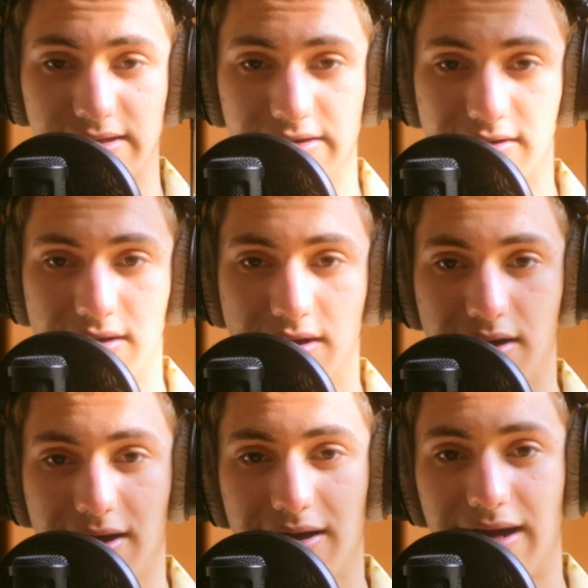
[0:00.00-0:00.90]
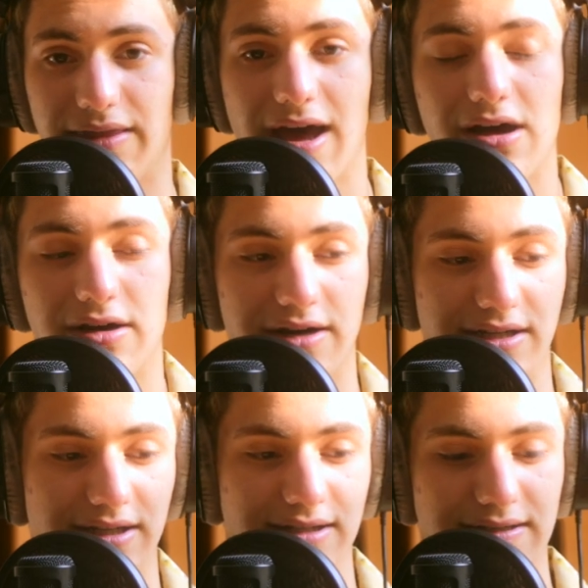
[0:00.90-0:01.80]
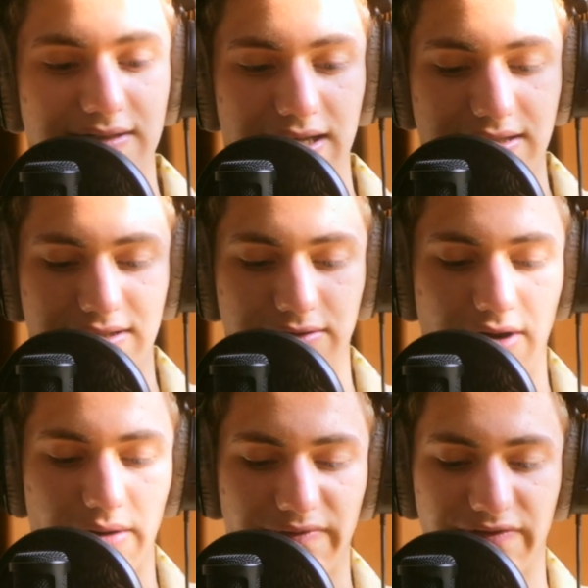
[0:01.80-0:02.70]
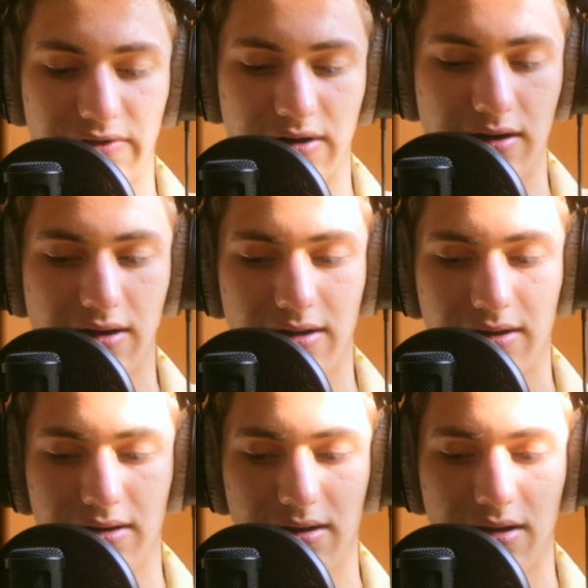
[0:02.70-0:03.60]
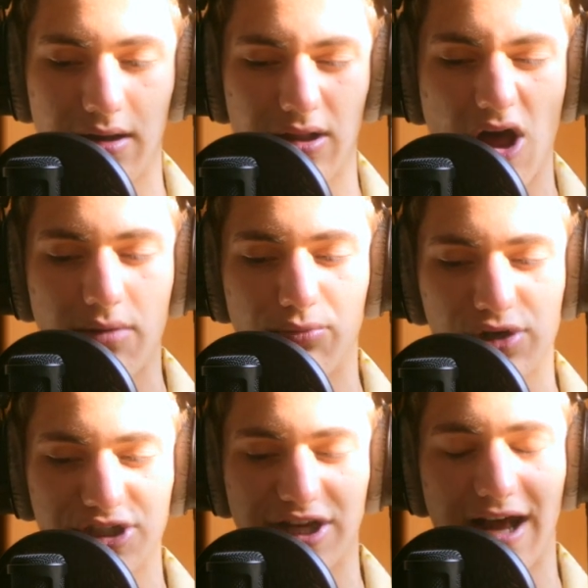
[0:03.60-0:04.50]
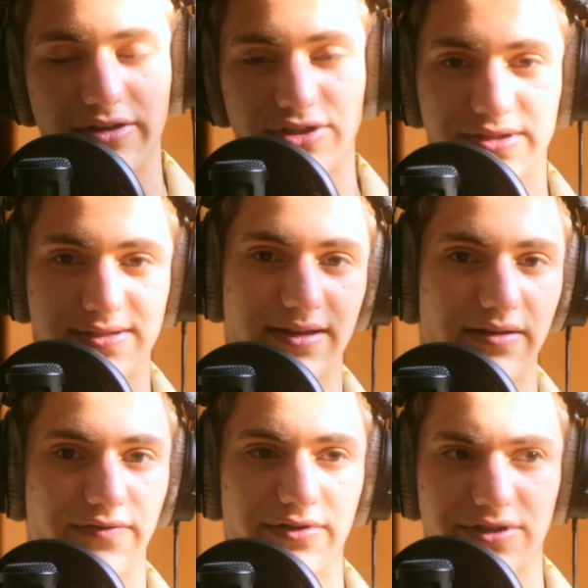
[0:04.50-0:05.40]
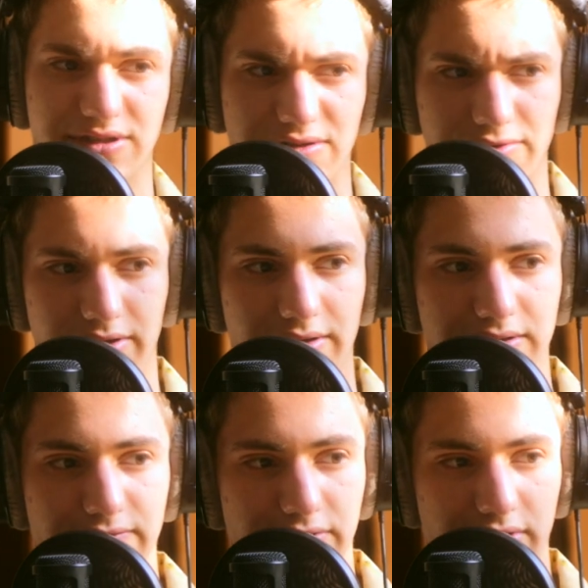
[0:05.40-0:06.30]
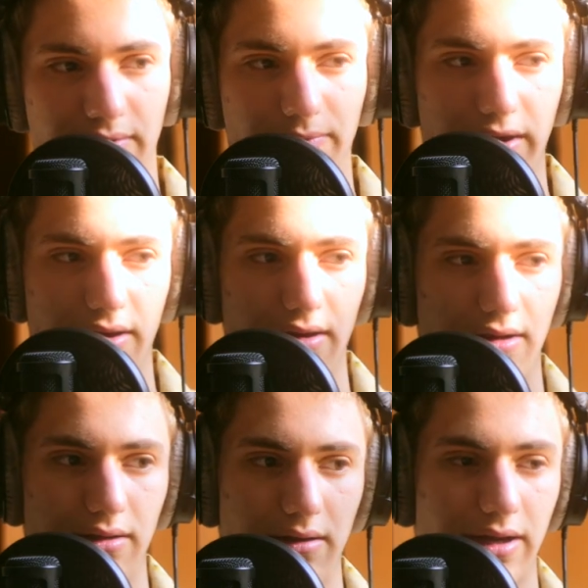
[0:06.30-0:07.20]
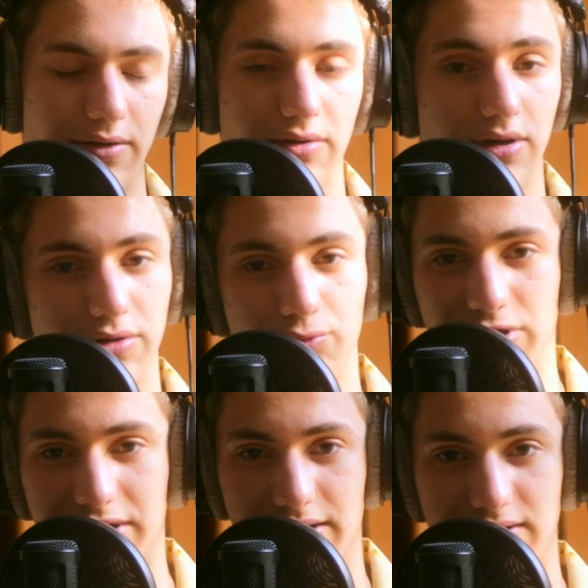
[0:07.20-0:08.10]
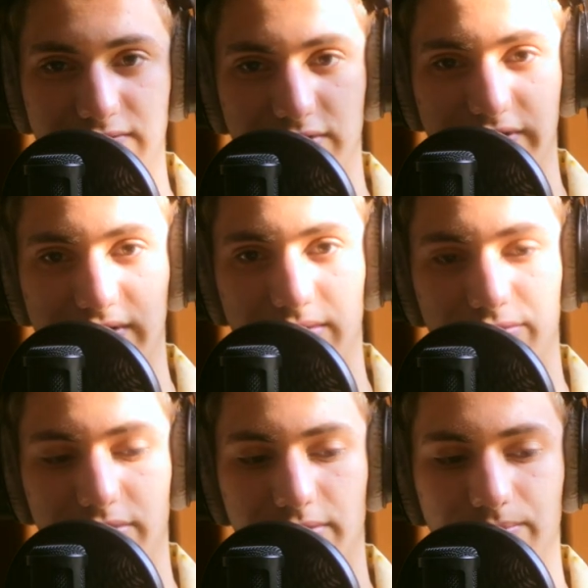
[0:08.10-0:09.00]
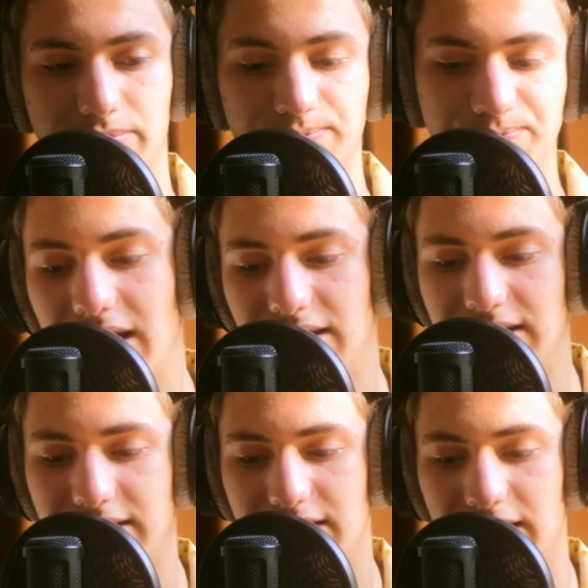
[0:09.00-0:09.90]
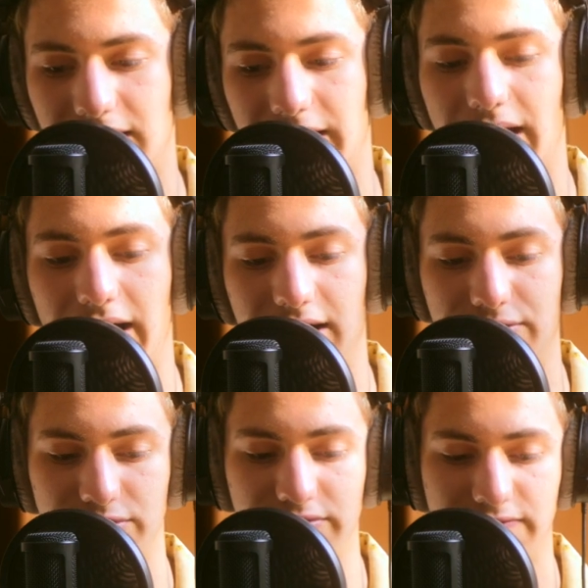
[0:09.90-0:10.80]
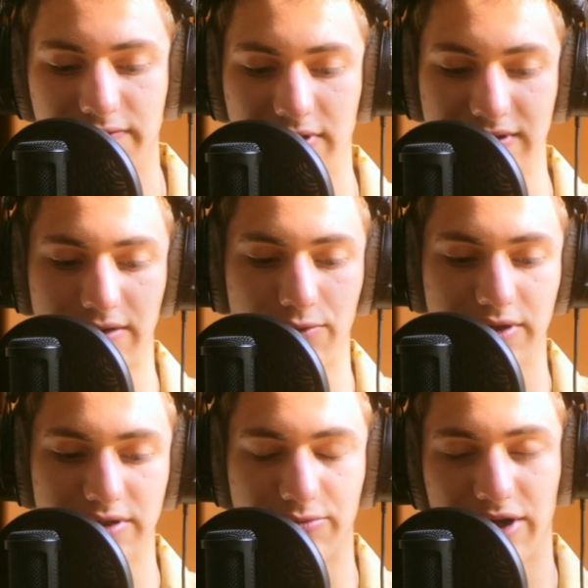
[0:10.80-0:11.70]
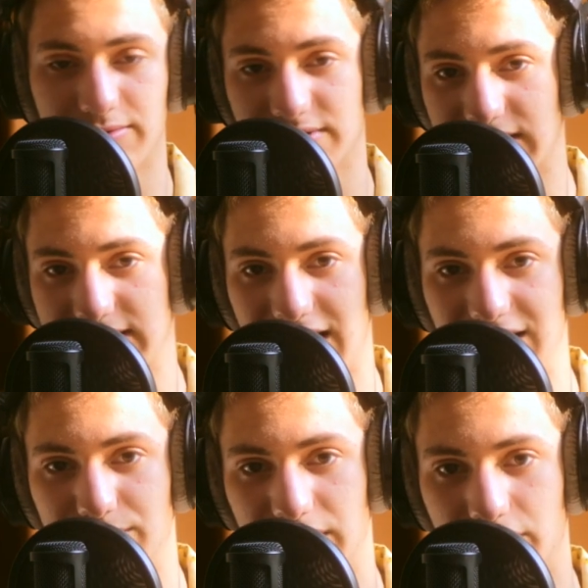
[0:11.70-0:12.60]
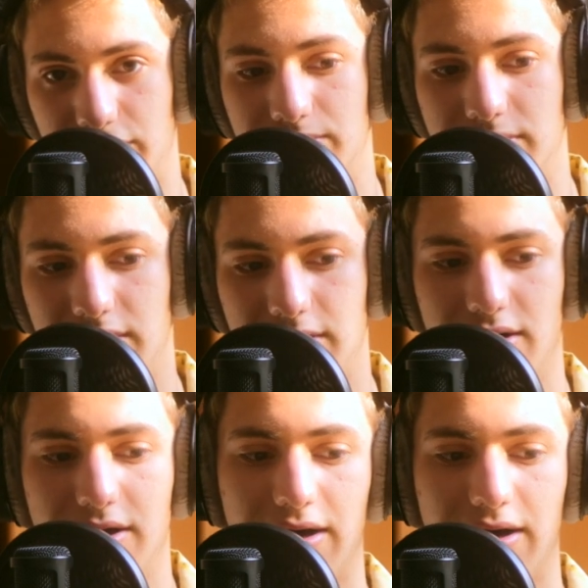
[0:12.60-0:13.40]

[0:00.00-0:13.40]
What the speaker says: least a year. And that already sets you up for a lot more challenges than if you're just doing this for, I don't know, on the weekends, for example. I needed a high roof because I wanted to be able to stand in my home.